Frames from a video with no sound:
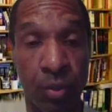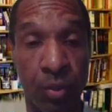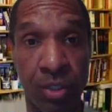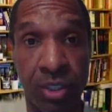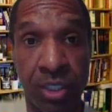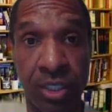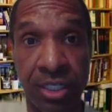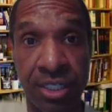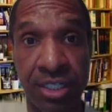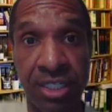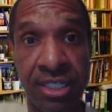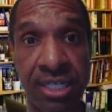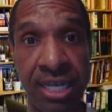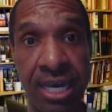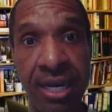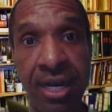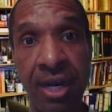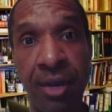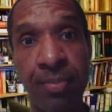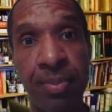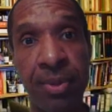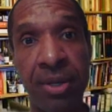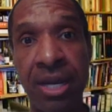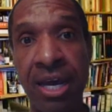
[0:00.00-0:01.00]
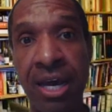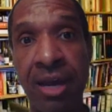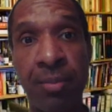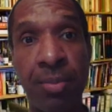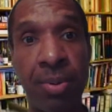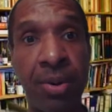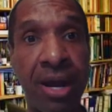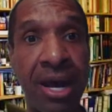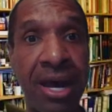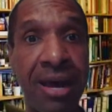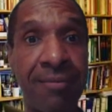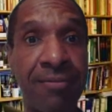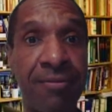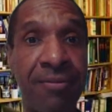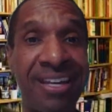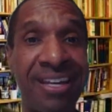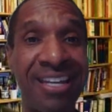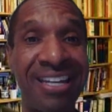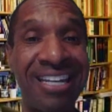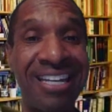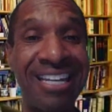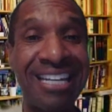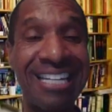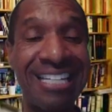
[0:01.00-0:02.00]
to set up a
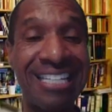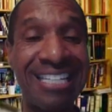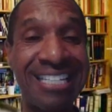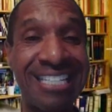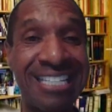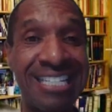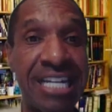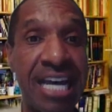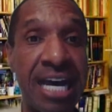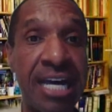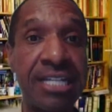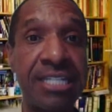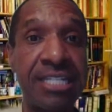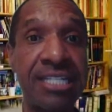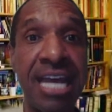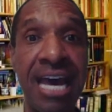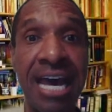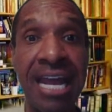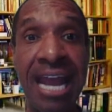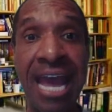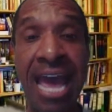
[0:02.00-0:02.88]
nonprofit, it does not